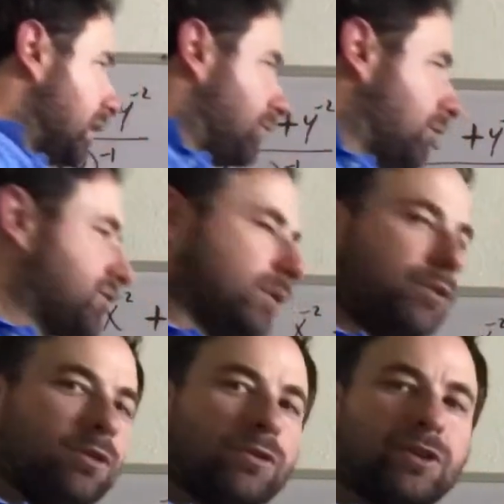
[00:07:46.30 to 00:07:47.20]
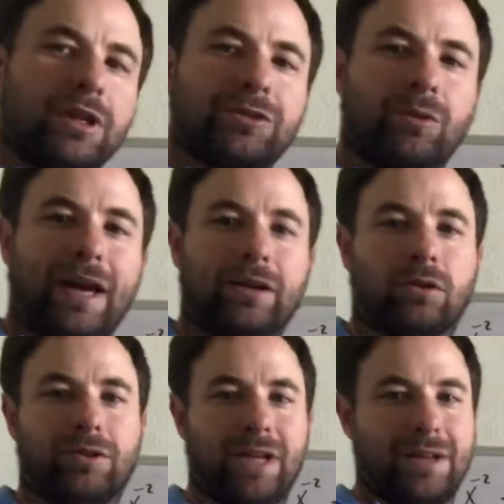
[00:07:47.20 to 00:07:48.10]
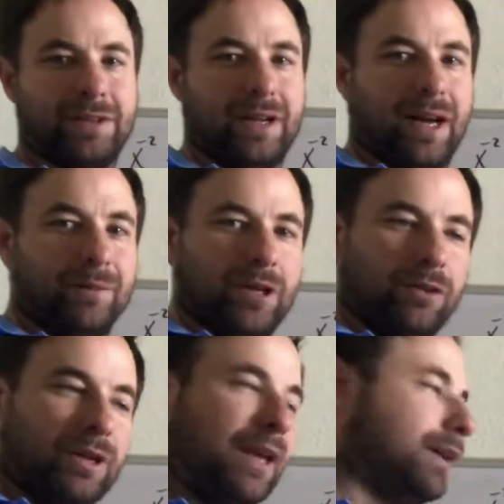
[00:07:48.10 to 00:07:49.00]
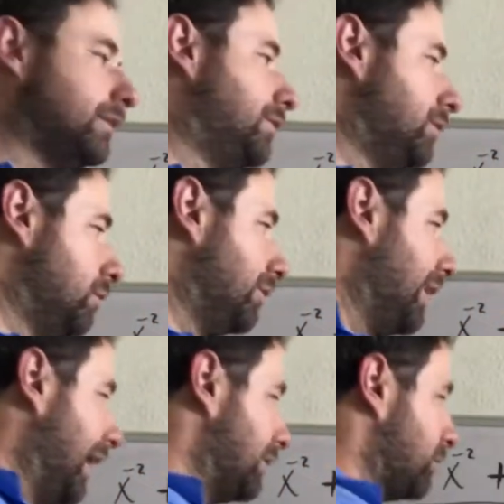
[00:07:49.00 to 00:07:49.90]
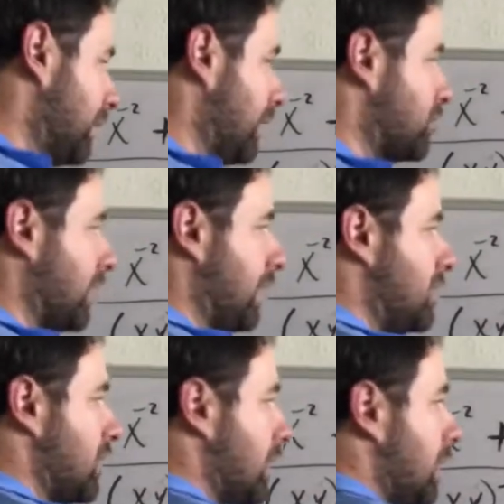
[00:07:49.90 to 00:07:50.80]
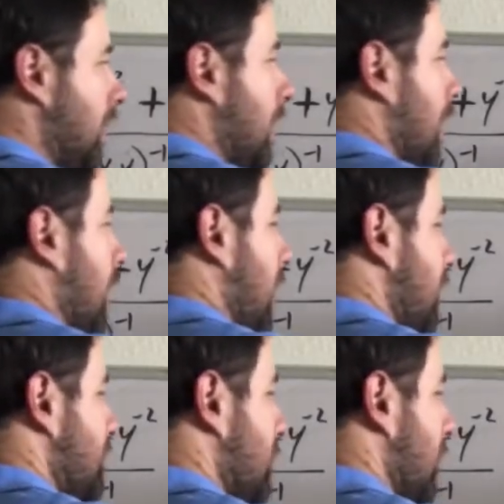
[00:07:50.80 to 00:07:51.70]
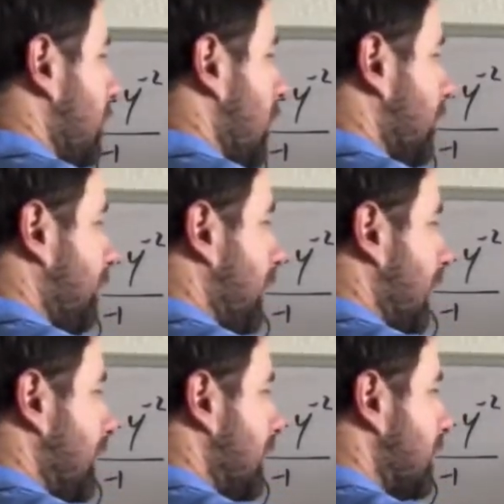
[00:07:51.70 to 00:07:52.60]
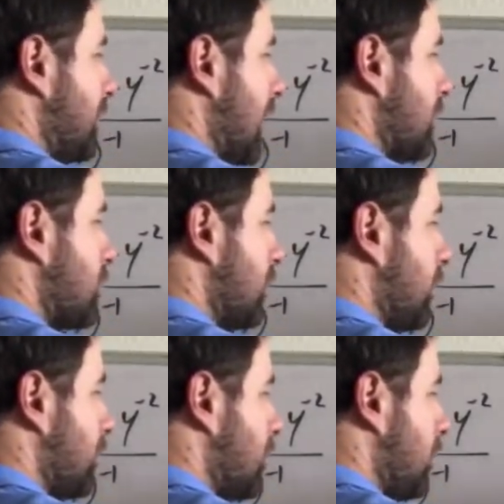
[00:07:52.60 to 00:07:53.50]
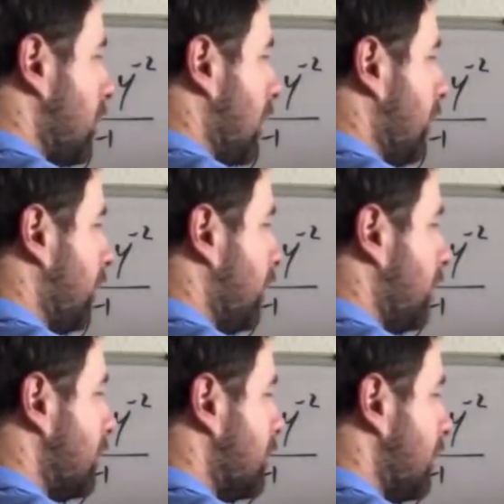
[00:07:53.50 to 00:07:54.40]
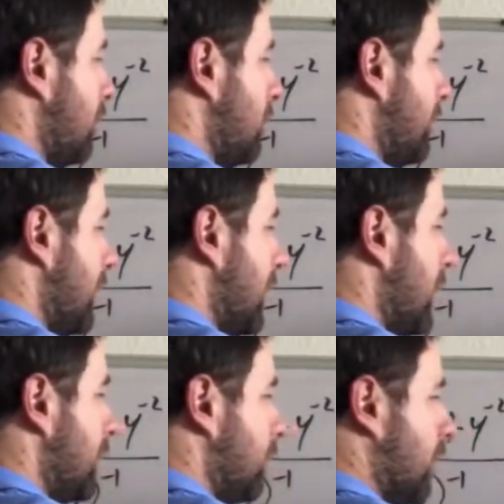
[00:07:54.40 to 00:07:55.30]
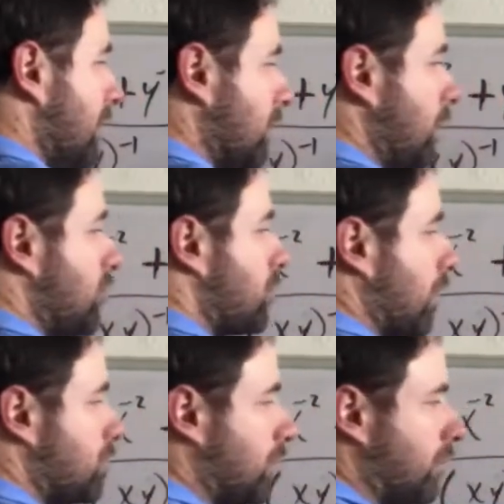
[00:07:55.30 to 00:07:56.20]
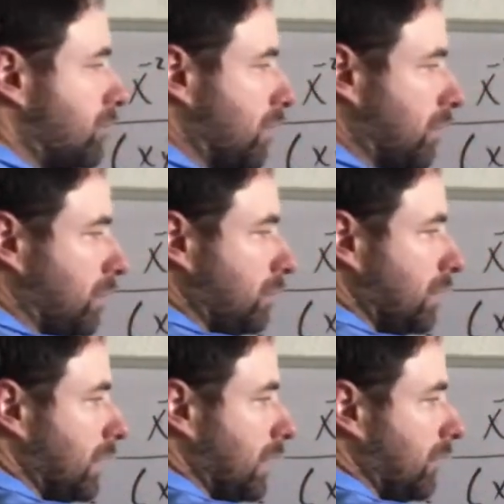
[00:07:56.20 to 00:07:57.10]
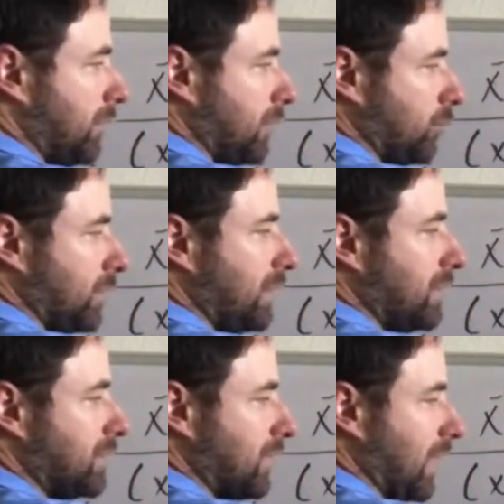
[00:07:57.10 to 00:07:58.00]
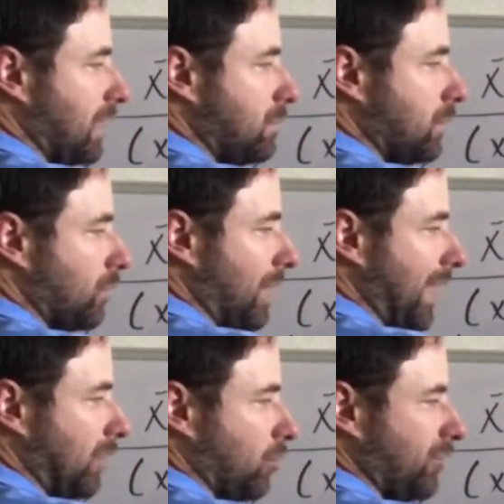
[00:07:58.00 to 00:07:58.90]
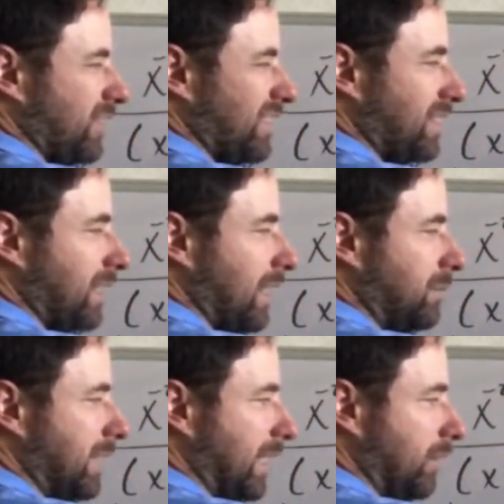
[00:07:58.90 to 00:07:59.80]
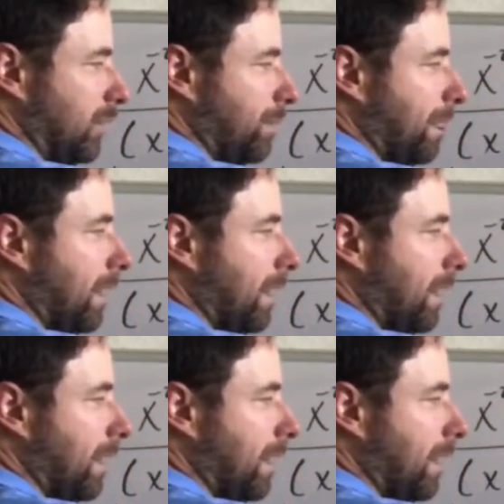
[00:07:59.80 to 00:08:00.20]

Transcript: First thing we're going to do is going to get the radicals out of the denominator. You can't do that. So we've got to change it. So you're going to multiply this times root 2 over root 2. The reason we chose root 2 is because we need the same radicals in the denominator,